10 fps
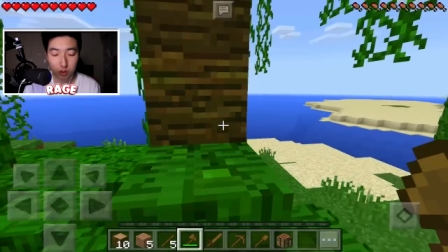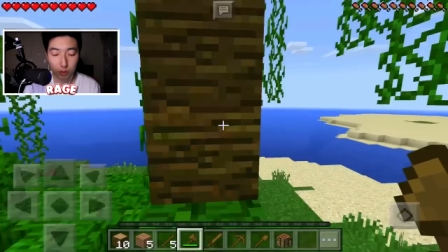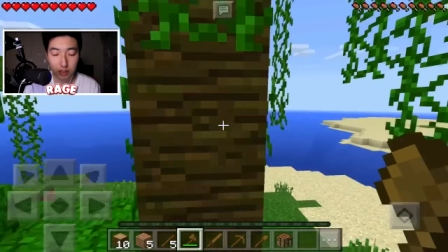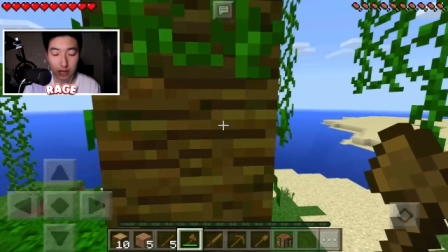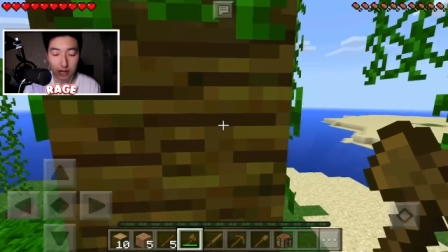so
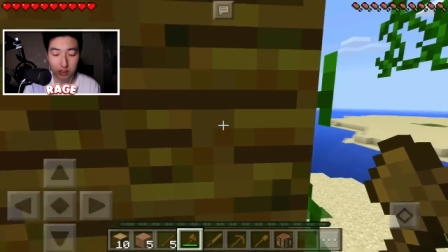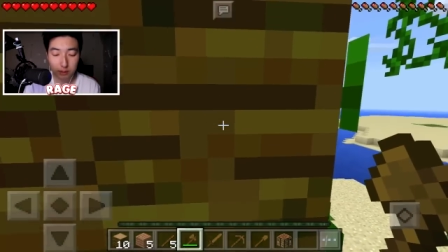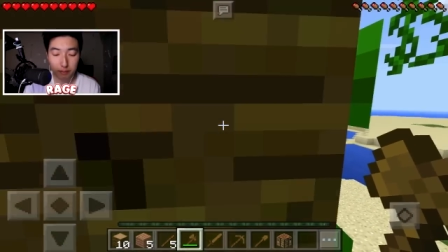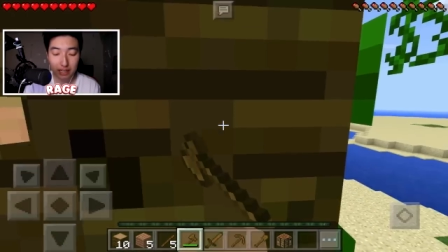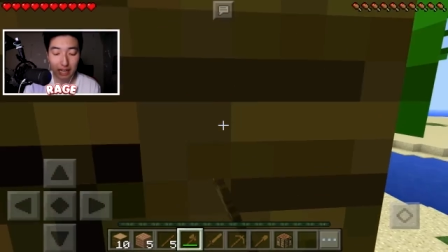we can
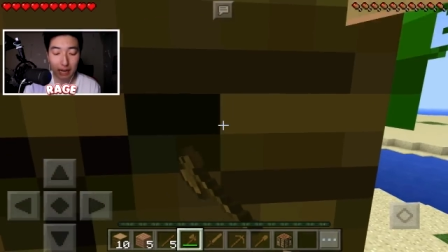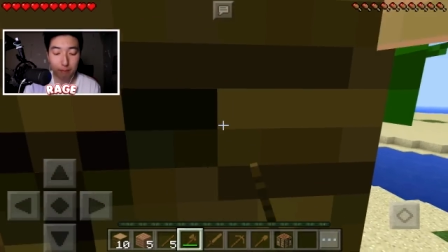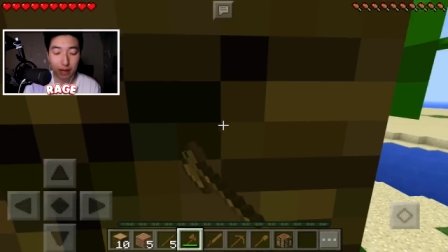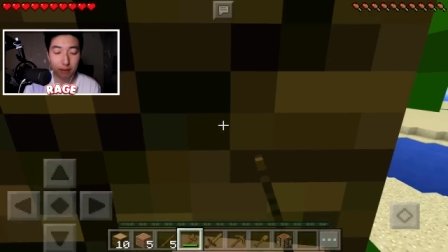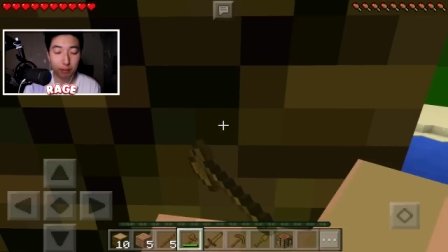actually make a
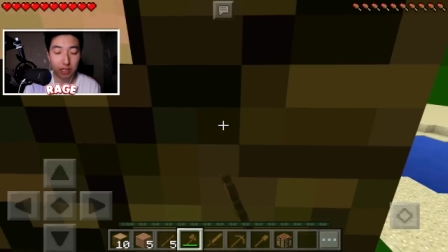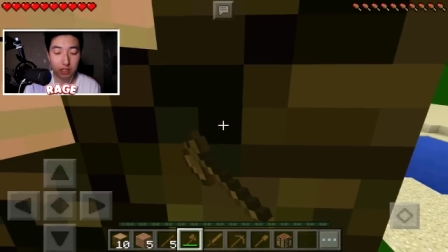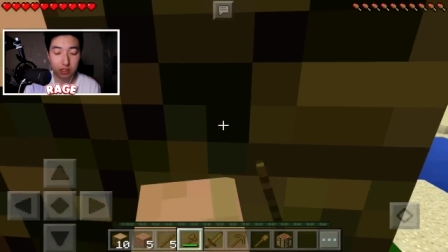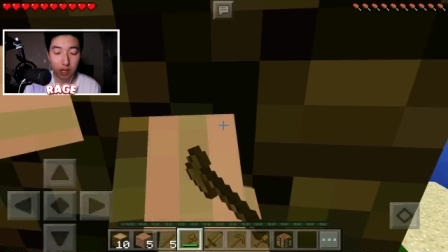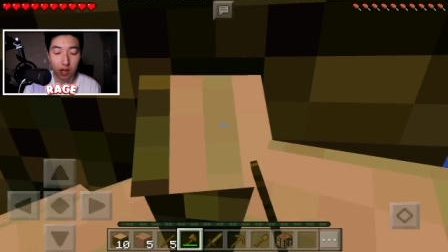bed
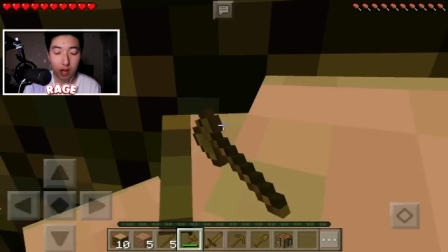because